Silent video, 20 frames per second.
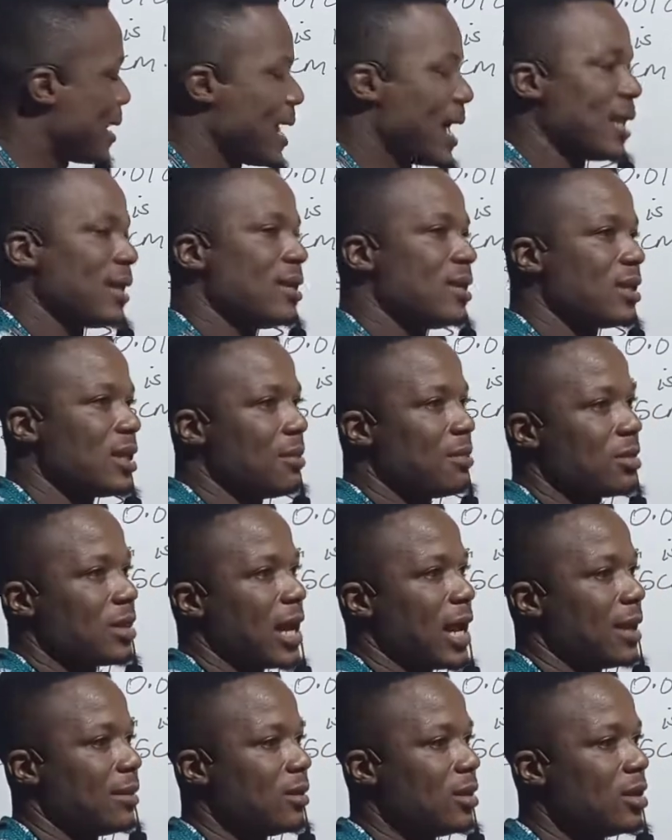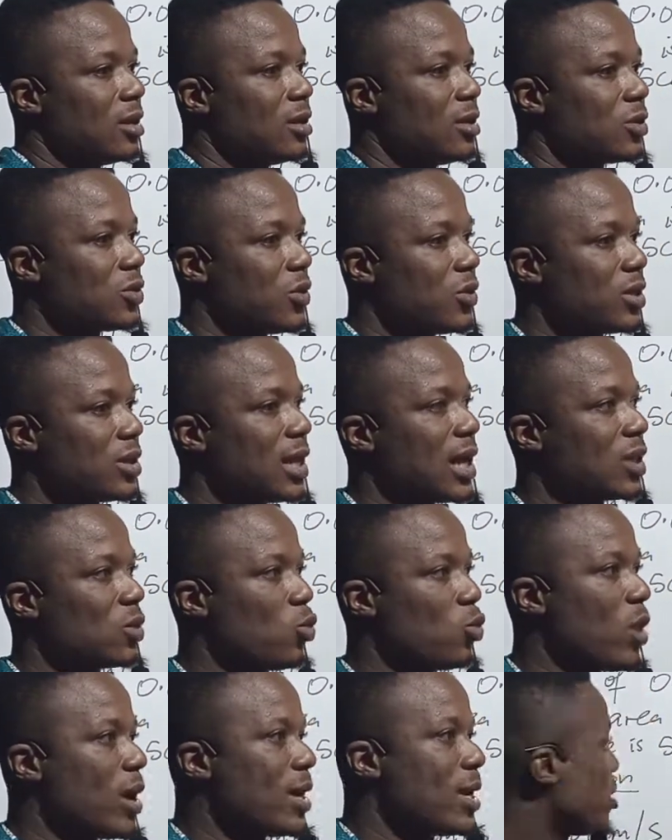at the same time. So you see that
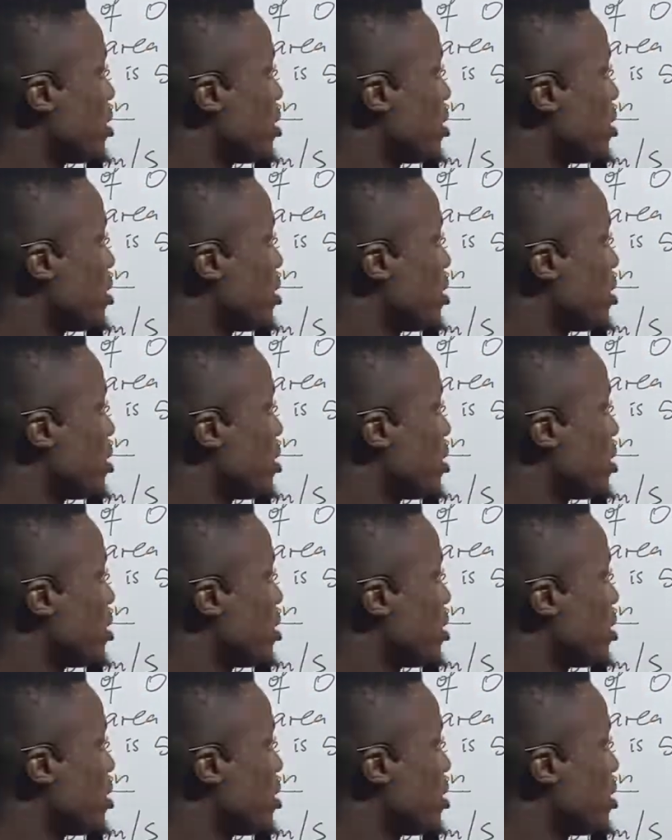when